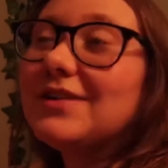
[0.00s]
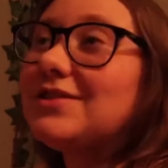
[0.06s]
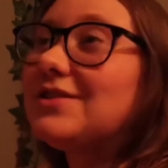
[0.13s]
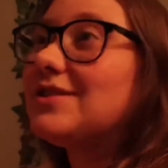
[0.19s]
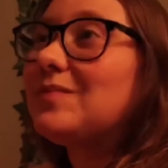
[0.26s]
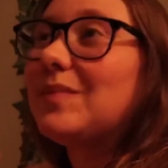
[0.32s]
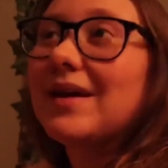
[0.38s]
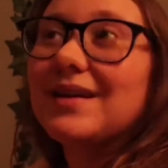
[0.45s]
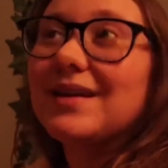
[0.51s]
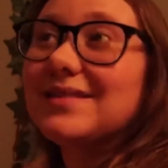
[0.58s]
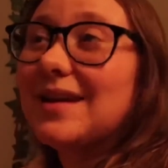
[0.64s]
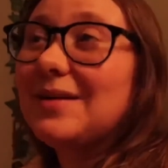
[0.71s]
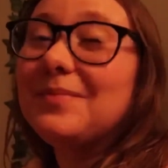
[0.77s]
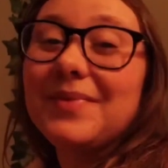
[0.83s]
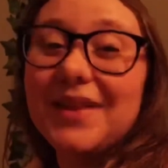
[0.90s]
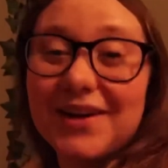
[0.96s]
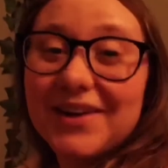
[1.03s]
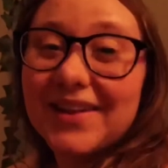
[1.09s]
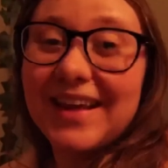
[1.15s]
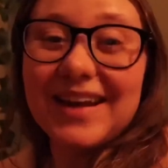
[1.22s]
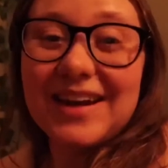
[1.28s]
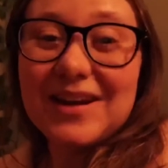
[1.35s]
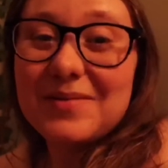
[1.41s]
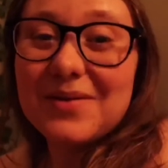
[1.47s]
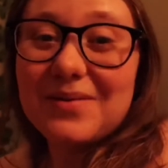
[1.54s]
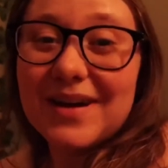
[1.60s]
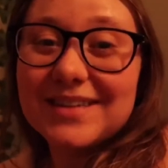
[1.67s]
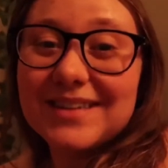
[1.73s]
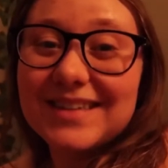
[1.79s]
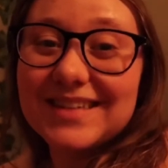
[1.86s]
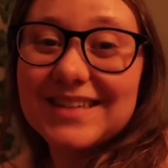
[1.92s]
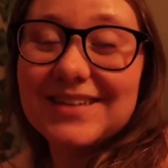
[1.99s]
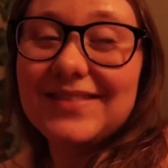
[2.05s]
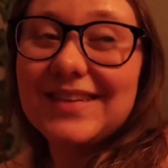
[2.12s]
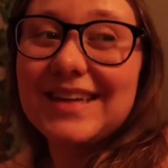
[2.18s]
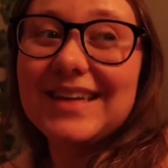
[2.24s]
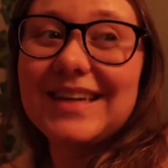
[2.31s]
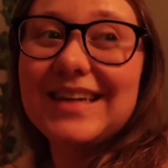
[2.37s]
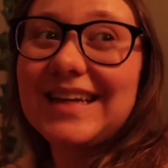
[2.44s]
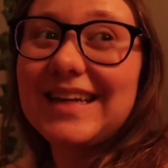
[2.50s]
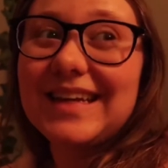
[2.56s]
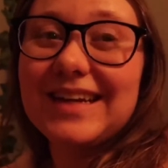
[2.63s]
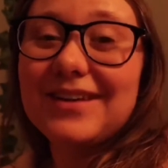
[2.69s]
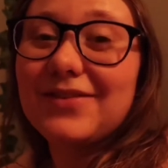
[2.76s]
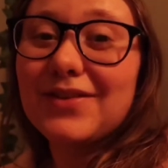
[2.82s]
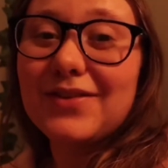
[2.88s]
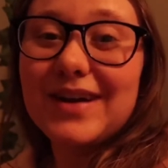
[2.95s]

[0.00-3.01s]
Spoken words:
just because I'm literally gonna be watching TV and eating for the